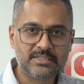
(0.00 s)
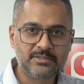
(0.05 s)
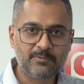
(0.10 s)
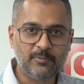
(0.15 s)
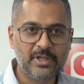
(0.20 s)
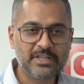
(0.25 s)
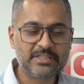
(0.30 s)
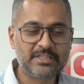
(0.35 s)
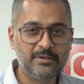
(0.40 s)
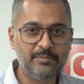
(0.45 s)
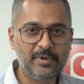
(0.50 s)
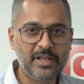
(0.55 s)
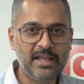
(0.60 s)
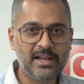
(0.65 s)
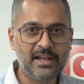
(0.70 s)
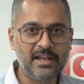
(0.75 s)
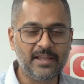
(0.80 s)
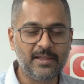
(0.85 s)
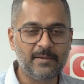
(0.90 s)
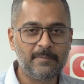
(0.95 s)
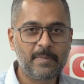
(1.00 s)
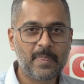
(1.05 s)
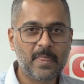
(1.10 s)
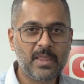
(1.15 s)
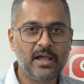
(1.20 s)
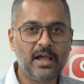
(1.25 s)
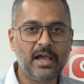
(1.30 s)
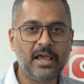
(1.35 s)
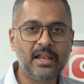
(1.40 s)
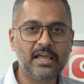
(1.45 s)
Very similarly,
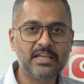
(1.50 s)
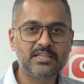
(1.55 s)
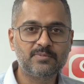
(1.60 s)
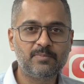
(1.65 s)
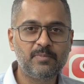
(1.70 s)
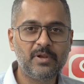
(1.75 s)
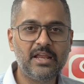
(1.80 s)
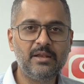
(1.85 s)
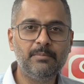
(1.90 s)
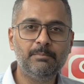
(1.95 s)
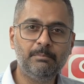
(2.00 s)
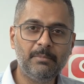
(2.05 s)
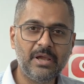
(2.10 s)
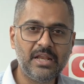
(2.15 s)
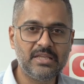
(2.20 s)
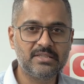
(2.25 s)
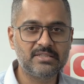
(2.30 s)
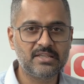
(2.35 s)
I will explain many